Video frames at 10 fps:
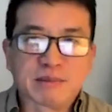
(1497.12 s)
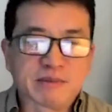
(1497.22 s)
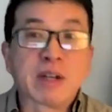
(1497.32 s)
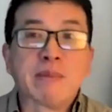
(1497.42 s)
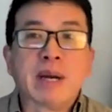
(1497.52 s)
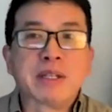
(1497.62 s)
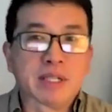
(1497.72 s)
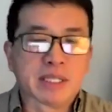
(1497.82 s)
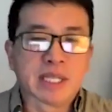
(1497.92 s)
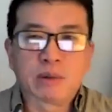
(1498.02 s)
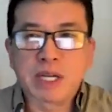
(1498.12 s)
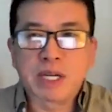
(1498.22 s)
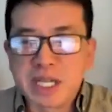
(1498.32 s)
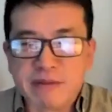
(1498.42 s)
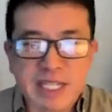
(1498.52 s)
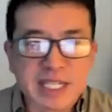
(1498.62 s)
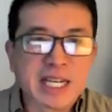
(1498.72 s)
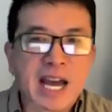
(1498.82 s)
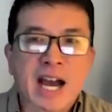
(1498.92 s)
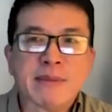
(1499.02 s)
fundamentally is a question of
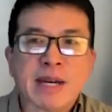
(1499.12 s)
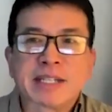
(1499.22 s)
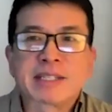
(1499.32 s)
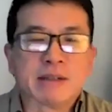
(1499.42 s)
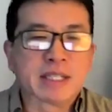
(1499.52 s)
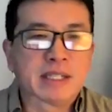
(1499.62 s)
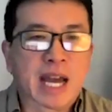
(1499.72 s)
economics, so it could